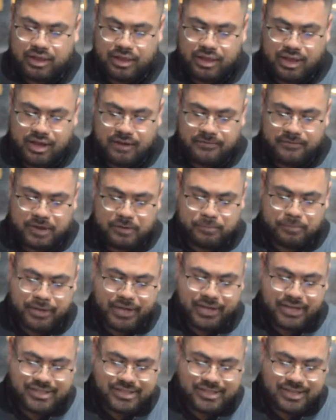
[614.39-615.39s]
love, and
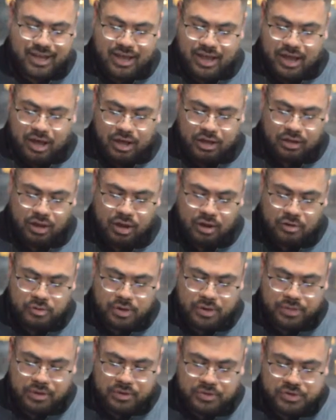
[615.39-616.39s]
peace along
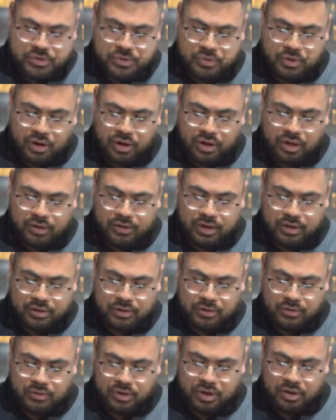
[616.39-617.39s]
with those who call on the
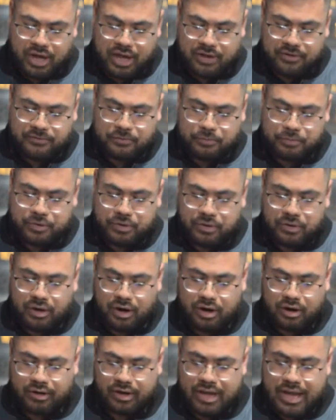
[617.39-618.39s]
Lord out of a pure
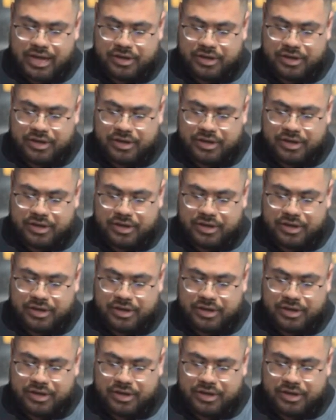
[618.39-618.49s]
heart.